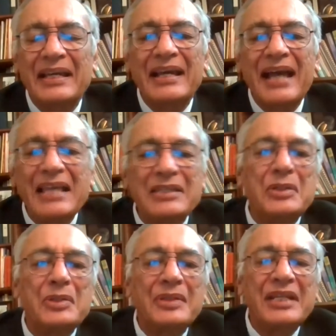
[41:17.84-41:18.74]
as
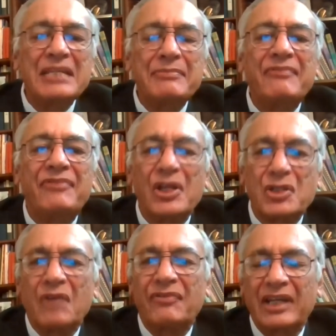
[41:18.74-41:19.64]
usual, he's been
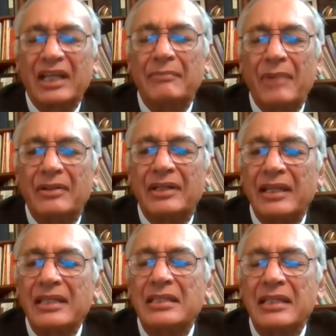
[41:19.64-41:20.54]
philosophical about it.
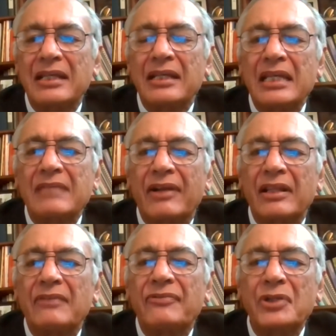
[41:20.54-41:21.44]
He's one of
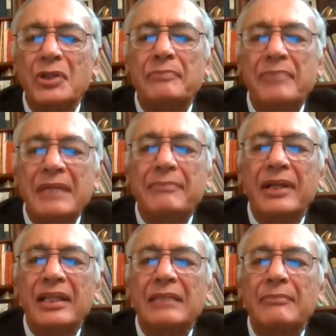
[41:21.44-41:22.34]
the few people
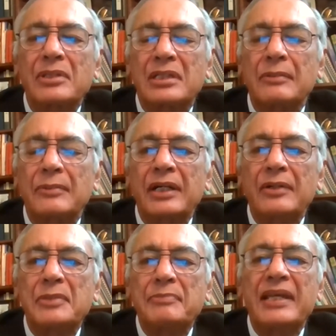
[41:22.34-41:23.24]
in the Muslim world
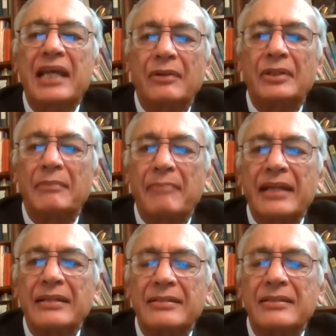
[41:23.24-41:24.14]
who speak out their
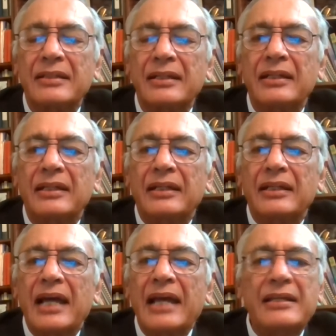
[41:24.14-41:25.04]
minds.
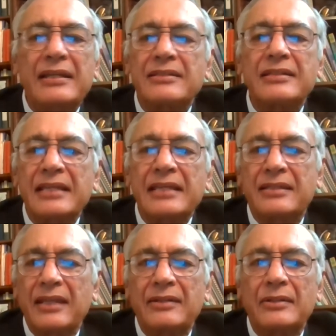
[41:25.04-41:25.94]
And he doesn't
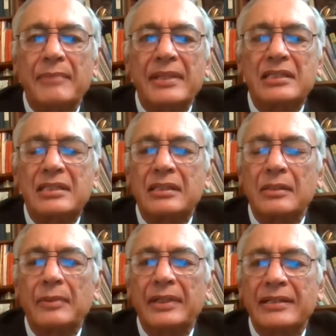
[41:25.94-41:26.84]
hesitate to mince
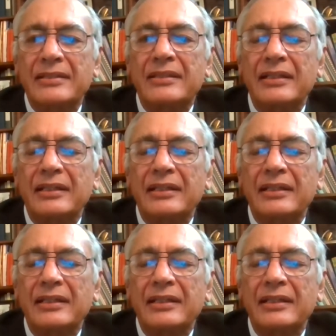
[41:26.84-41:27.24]
words.